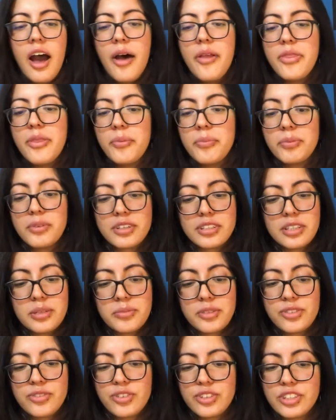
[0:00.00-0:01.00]
The book
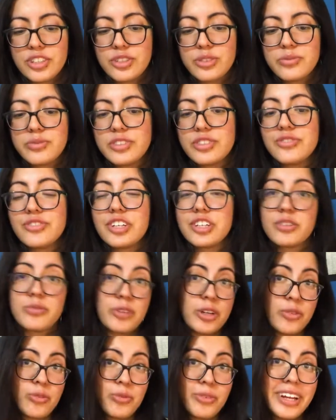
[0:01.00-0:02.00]
summary for this one was very
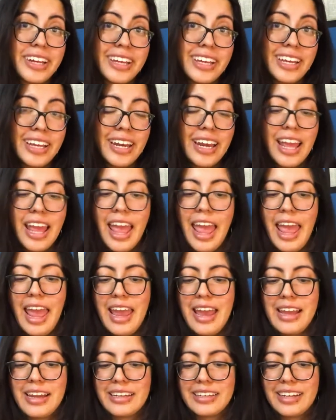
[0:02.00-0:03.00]
well written
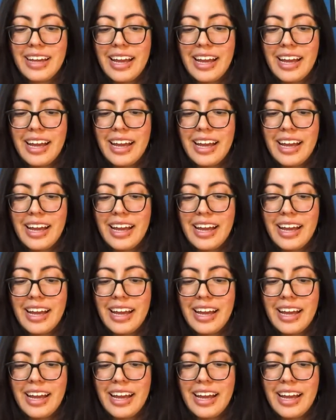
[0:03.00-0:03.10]
and